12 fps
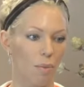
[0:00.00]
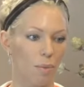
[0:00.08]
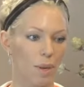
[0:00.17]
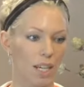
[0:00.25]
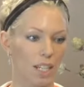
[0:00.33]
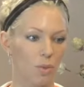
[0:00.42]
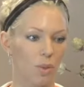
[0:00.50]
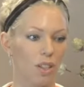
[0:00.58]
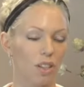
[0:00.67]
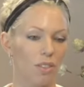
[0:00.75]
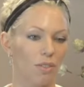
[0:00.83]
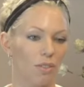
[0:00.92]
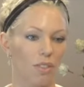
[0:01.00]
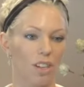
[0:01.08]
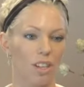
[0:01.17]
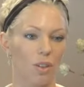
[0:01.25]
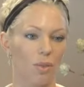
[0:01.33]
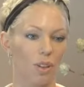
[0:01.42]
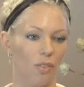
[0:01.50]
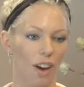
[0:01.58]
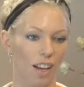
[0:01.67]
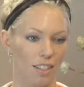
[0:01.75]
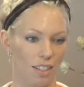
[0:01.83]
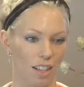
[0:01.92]
Because we live, in a
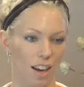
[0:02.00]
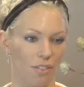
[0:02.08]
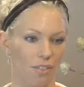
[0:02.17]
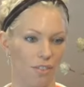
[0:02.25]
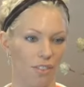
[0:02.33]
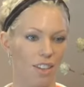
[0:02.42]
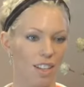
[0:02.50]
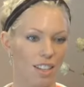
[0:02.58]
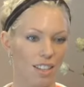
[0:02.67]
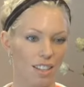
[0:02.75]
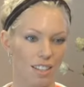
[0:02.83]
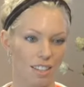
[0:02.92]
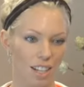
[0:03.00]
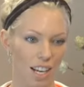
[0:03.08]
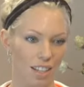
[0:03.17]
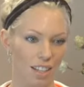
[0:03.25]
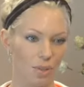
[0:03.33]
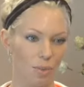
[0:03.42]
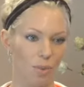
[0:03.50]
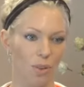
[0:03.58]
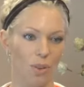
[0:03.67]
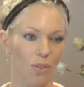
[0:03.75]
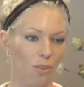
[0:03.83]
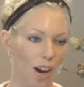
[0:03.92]
fast life these days with
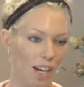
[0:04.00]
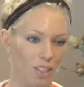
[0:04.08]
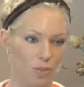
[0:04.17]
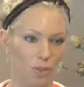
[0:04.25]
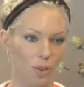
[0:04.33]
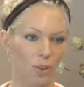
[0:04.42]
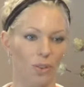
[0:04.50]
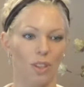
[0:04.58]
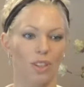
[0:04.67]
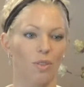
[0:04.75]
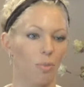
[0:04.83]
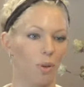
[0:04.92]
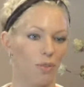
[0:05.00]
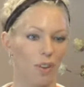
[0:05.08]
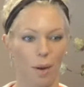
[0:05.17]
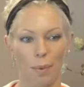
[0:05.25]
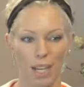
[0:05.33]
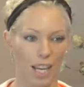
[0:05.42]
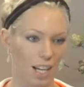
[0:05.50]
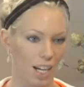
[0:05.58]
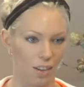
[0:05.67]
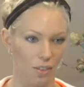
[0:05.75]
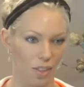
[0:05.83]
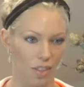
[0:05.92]
all the fast food and prefabricated
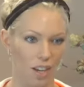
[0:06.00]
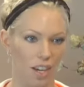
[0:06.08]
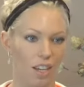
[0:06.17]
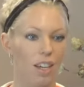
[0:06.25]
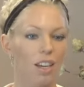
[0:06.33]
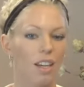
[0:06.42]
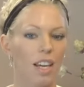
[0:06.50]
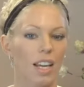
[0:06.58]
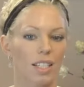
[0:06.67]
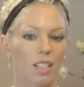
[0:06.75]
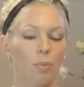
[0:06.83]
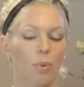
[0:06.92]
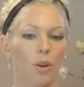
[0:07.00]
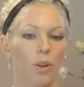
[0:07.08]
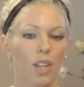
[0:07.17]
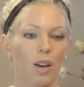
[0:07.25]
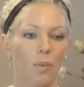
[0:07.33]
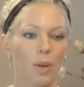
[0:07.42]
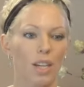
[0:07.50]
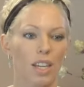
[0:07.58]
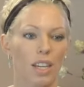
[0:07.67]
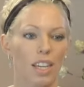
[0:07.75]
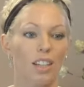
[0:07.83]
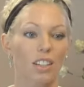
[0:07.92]
everything, it's important that we
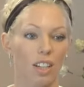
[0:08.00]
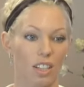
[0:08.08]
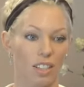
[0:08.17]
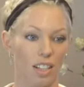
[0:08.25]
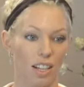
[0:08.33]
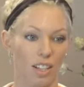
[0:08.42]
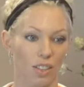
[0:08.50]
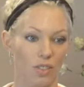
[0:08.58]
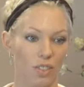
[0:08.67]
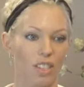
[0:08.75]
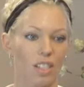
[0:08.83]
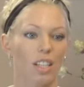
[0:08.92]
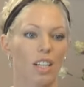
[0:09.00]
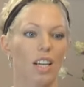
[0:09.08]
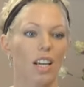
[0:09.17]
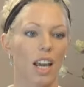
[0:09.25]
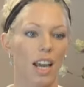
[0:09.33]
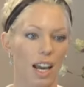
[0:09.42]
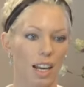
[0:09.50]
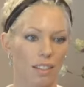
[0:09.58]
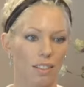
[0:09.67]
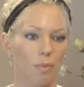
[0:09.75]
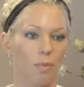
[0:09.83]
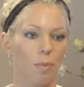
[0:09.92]
heal ourselves
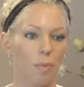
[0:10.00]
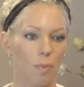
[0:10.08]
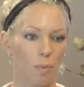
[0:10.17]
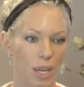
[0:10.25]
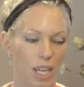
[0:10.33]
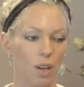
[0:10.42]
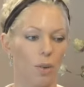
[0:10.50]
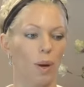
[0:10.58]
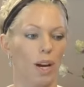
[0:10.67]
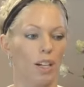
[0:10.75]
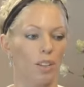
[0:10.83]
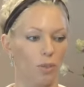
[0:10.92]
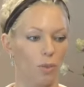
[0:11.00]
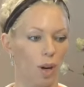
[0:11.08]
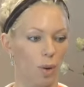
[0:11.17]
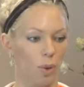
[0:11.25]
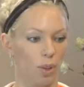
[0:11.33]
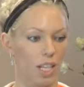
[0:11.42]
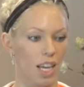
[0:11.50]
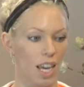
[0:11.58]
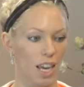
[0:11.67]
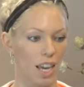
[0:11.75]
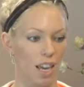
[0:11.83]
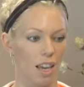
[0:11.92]
and be aware of what we're
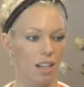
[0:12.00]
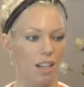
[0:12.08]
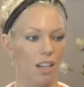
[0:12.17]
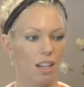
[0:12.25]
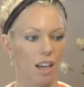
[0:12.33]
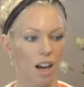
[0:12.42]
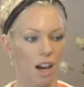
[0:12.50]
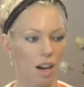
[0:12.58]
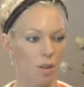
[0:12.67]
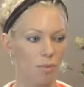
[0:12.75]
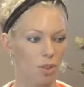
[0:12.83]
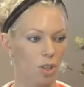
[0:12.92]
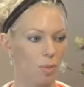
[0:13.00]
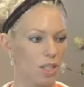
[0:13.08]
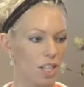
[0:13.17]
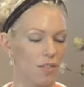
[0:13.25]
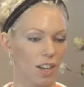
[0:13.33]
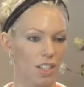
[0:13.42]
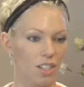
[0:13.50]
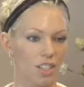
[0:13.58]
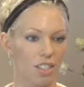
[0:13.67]
taking in. Super Steve Edge has